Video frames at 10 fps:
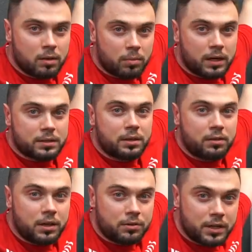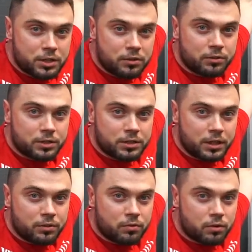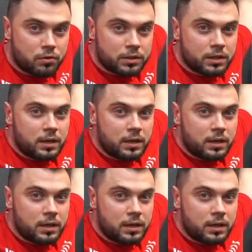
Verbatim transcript: but they naturally rotate forward.